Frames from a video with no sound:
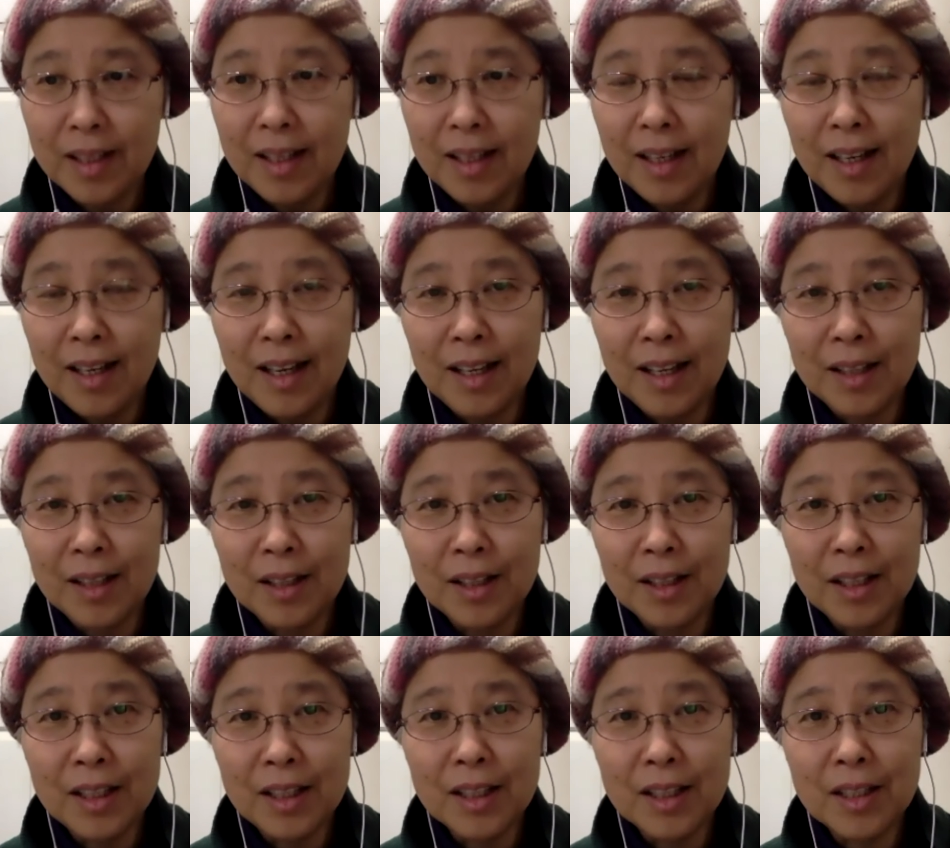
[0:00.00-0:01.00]
And it
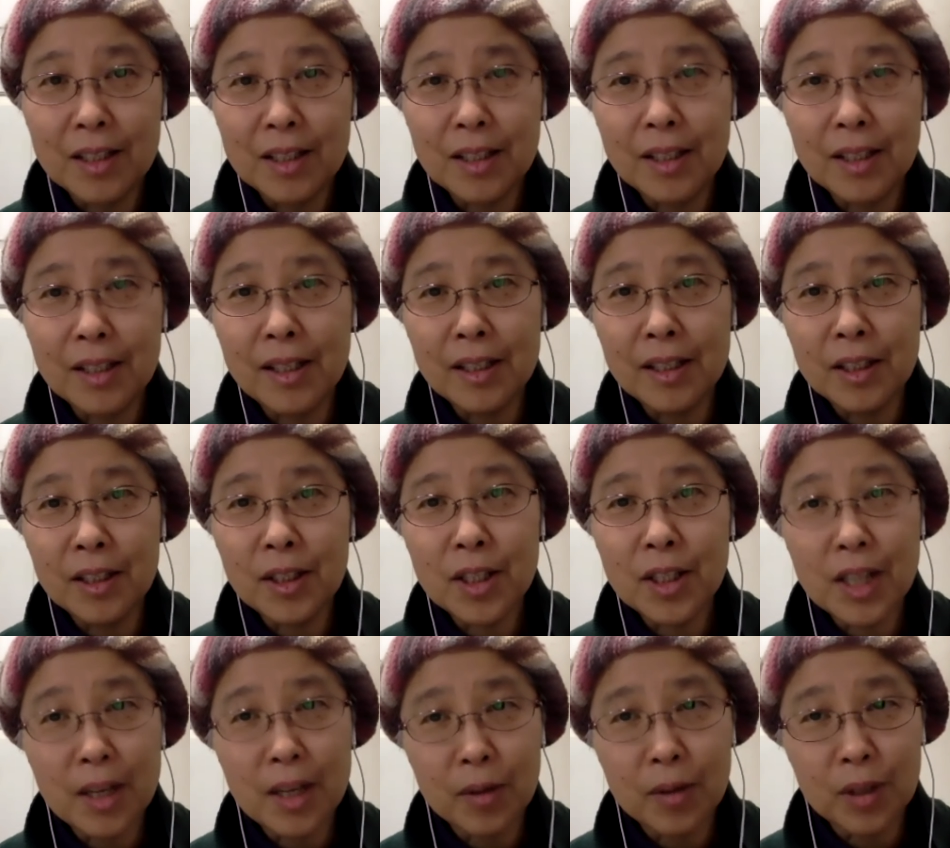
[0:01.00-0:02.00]
didn't
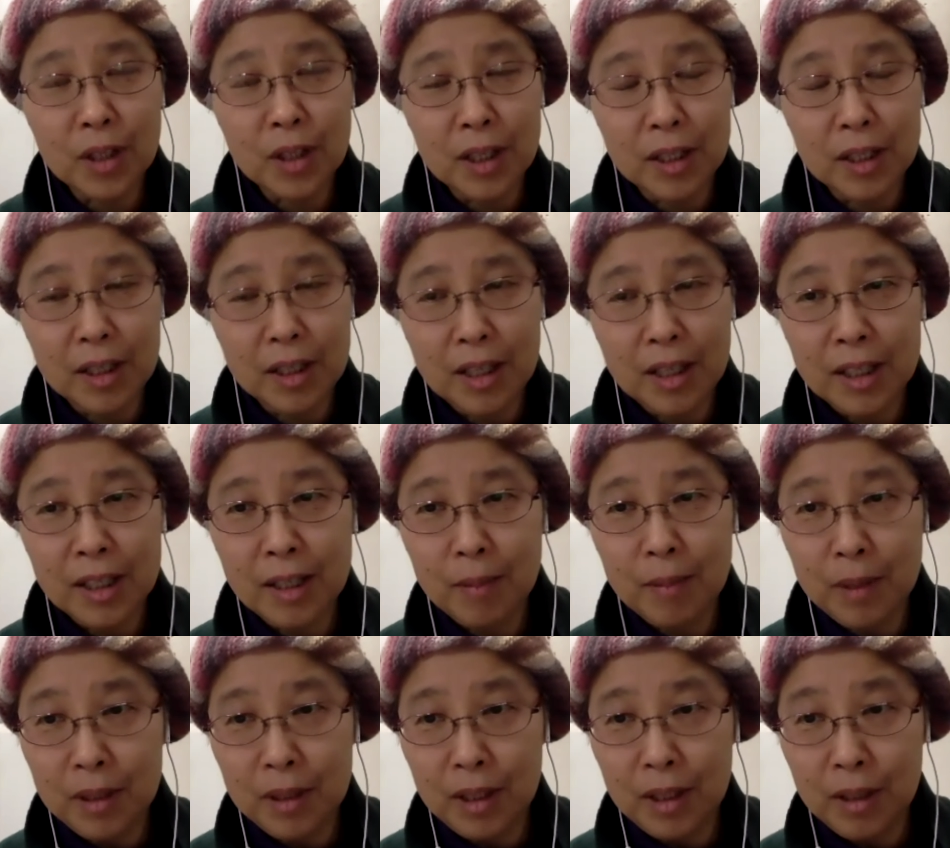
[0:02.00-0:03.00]
sound like
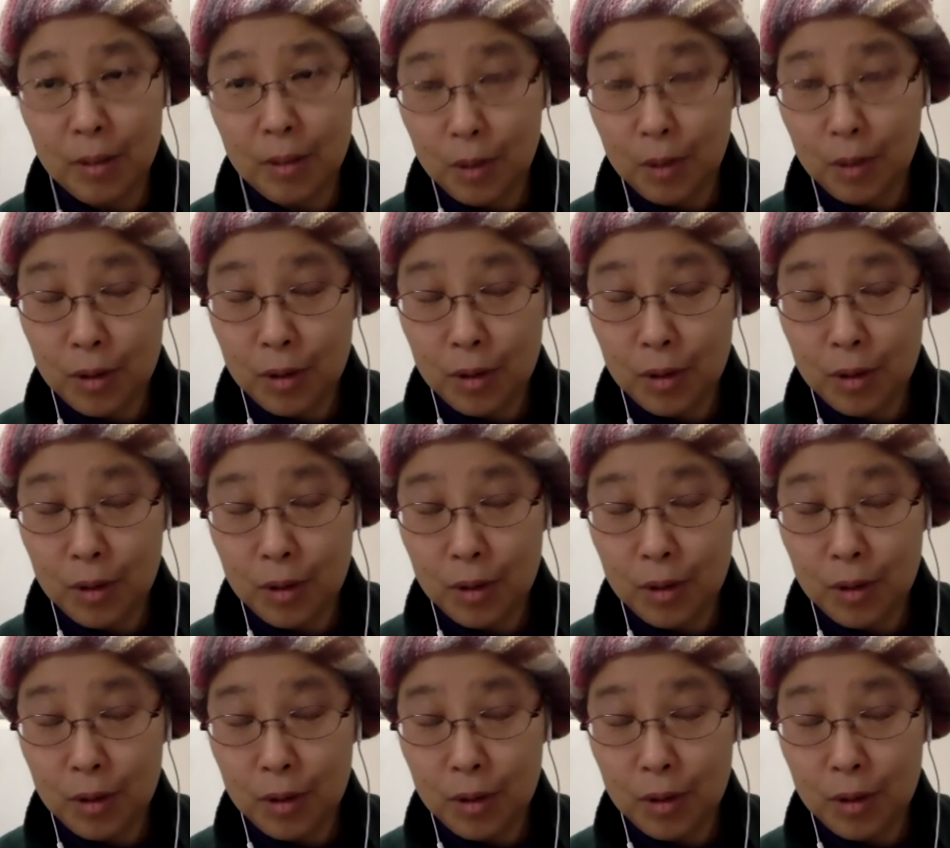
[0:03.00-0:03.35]
anybody would,